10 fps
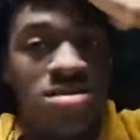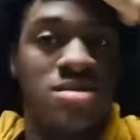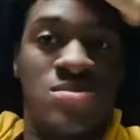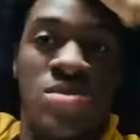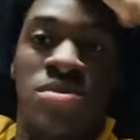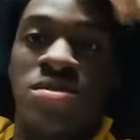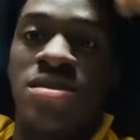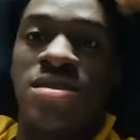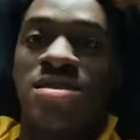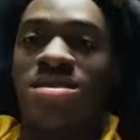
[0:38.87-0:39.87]
it was my
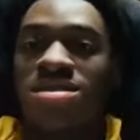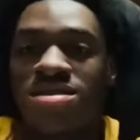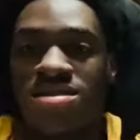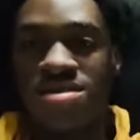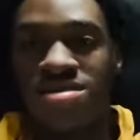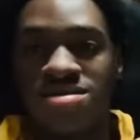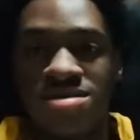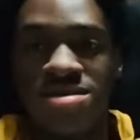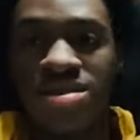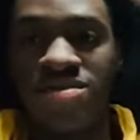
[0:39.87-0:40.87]
birthday.
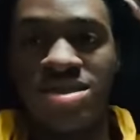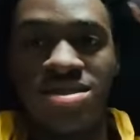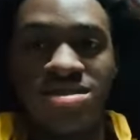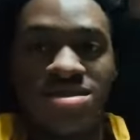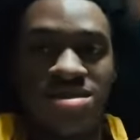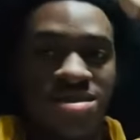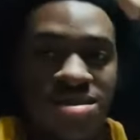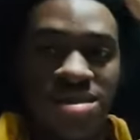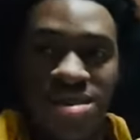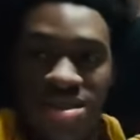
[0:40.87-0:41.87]
17.
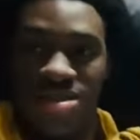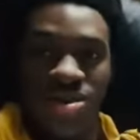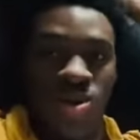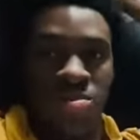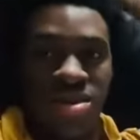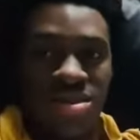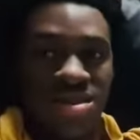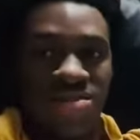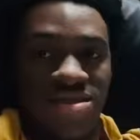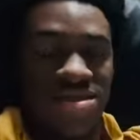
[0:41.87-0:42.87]
Yo, big
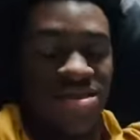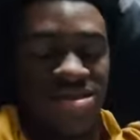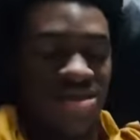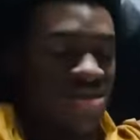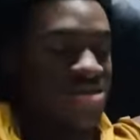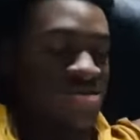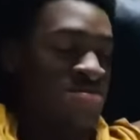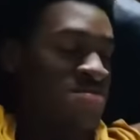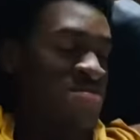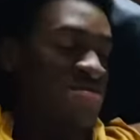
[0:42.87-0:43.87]
17.
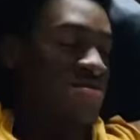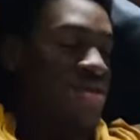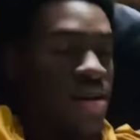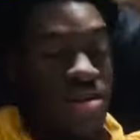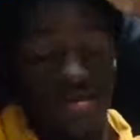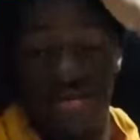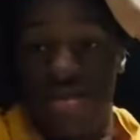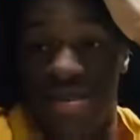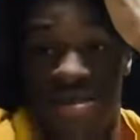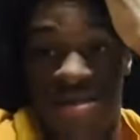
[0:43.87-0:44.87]
I
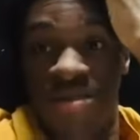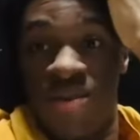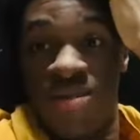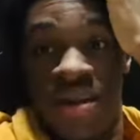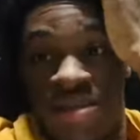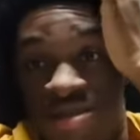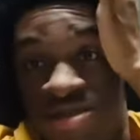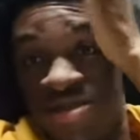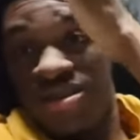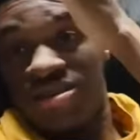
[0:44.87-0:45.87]
just, like,
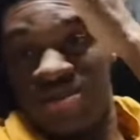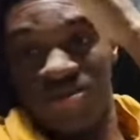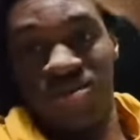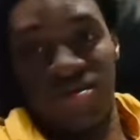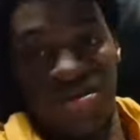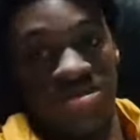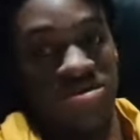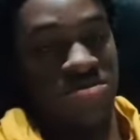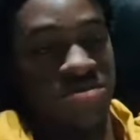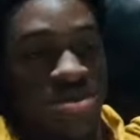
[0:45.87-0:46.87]
just woke up.
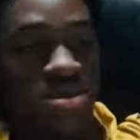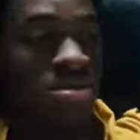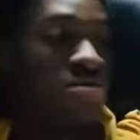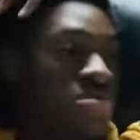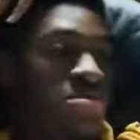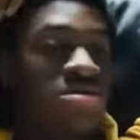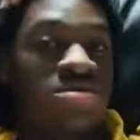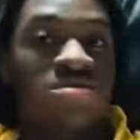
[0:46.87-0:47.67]
Just woke up.